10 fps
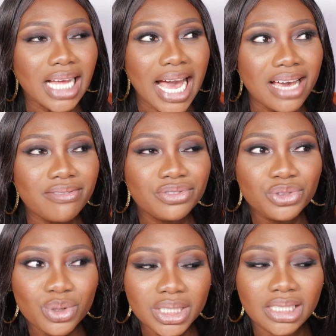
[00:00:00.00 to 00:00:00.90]
I have
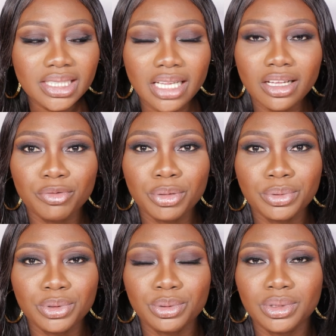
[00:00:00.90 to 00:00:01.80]
noticed that a lot of
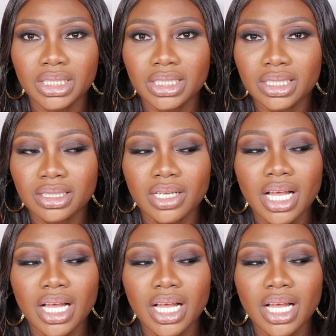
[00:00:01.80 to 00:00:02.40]
people do this.